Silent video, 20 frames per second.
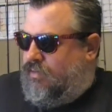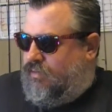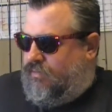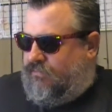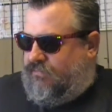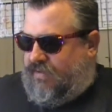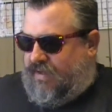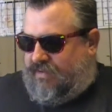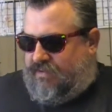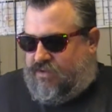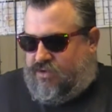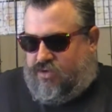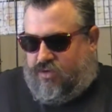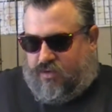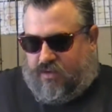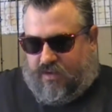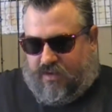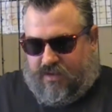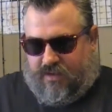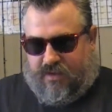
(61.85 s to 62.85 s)
The fact that
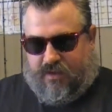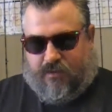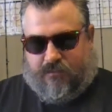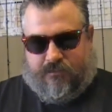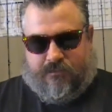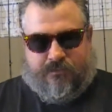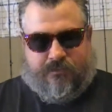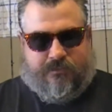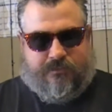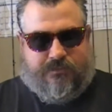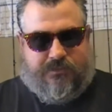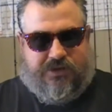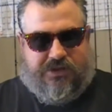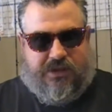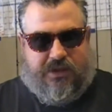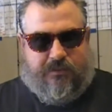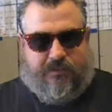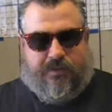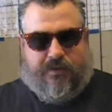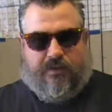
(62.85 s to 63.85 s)
you can get them
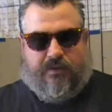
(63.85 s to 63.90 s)
cheap